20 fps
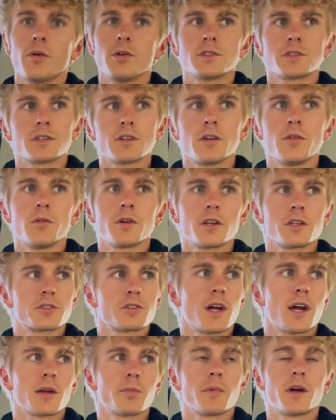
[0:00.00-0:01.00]
one's gonna want to
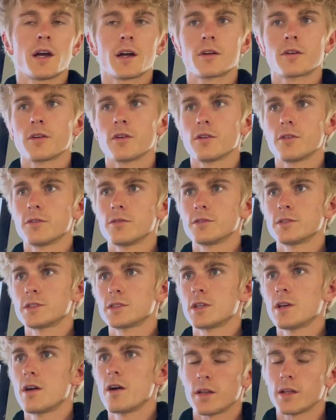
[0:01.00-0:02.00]
track macros.
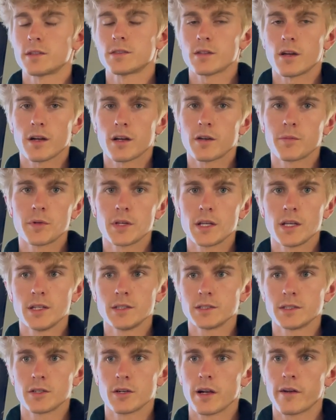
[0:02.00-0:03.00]
It's not gonna be
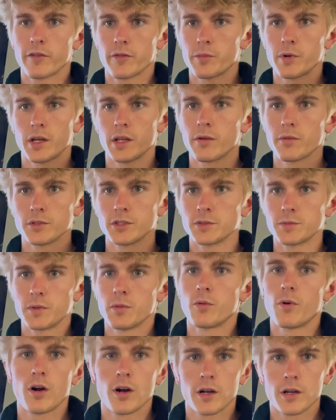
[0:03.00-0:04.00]
easy, or everybody would just be
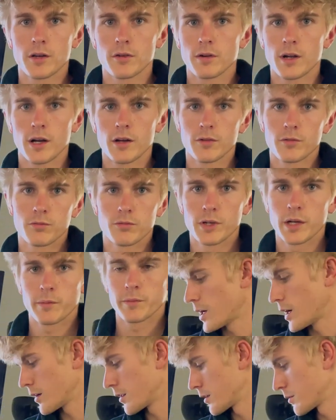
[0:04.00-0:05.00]
walking around ripped
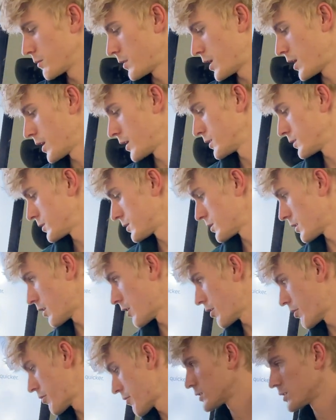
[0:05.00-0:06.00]
out of their mind.
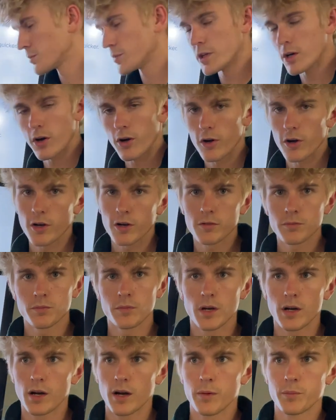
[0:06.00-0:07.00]
So it's gonna be hard.
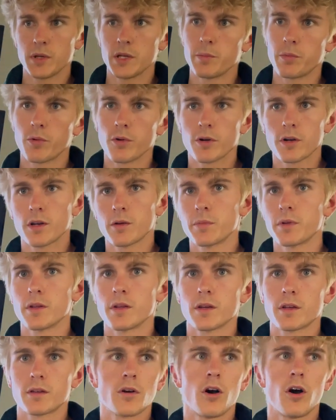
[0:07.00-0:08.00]
People are gonna be
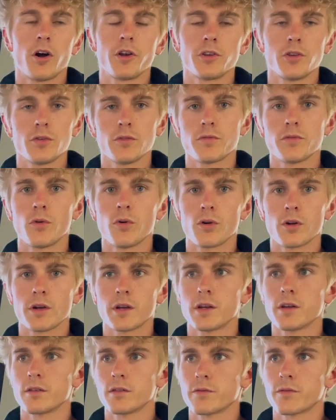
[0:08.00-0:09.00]
like on you for
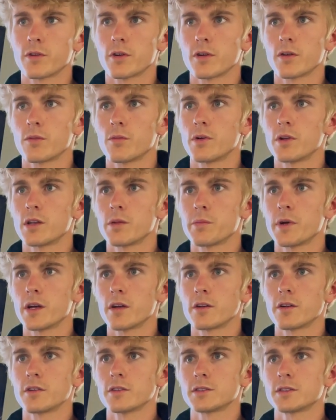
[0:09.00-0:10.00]
it, for wanting to better
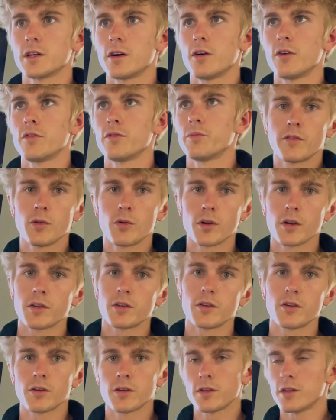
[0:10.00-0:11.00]
yourself. If you want
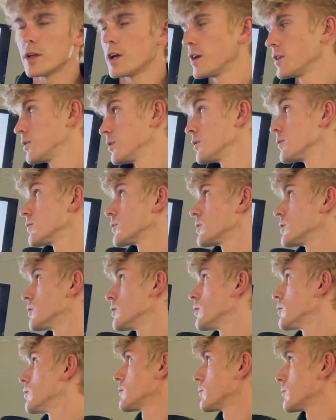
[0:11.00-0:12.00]
to do it, you gotta do it for
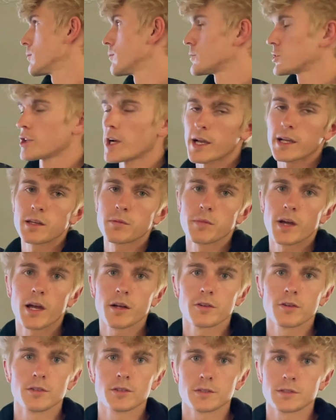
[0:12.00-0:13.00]
you. Tracking
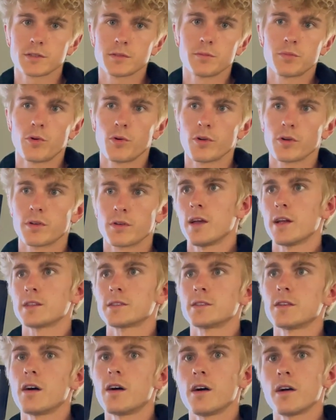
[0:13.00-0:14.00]
macros is important.
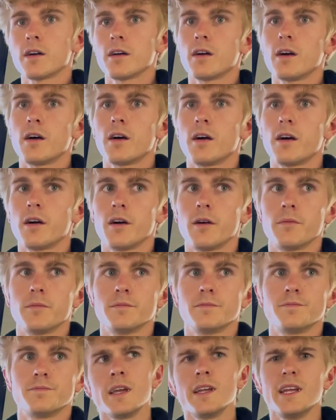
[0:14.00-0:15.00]
It's not
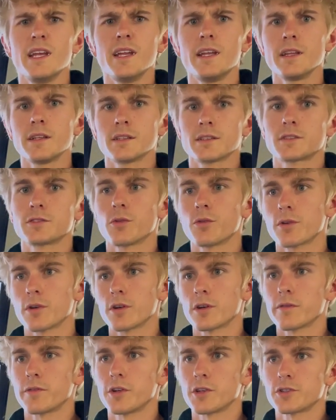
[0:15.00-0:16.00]
an eating
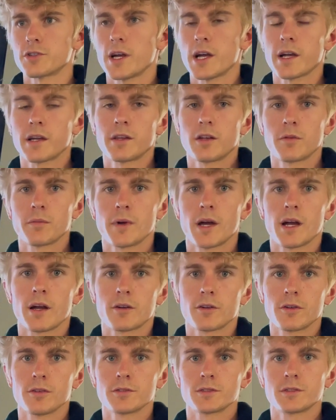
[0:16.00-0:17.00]
disorder if you're tracking your
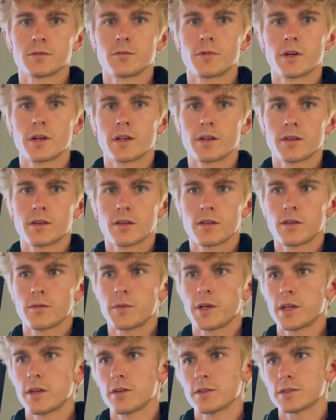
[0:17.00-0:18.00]
macros and wanting to
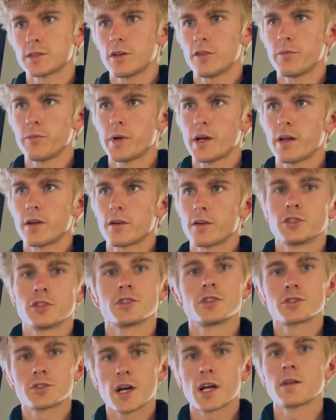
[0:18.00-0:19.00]
make yourself better. If you're
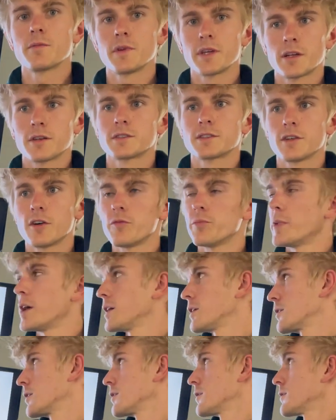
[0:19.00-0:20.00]
just trying to make yourself
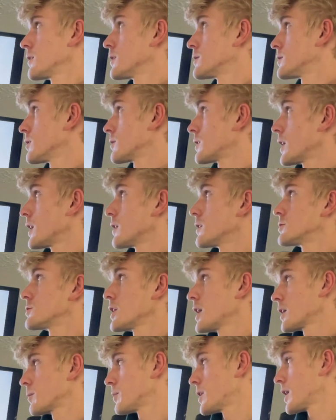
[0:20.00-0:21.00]
better, it's okay to
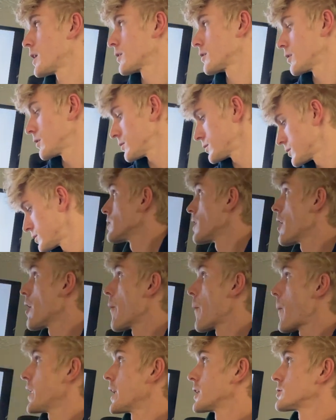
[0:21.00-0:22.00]
track macros.
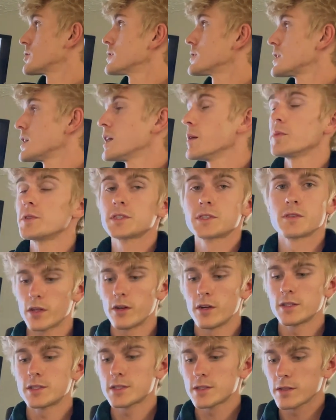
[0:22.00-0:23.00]
Now, extra tips.
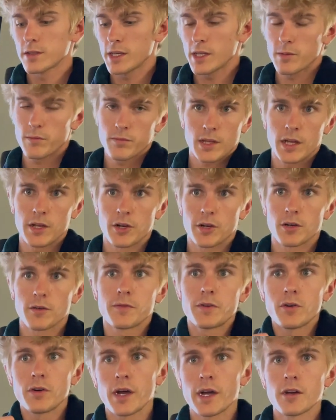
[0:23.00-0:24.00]
Good sleep. Okay, you're gonna
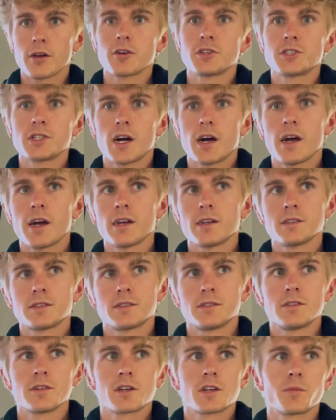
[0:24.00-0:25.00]
feel
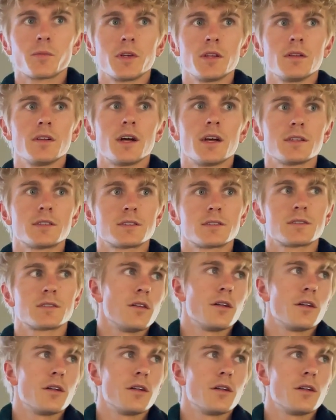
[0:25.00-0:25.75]
energized. You're gonna be less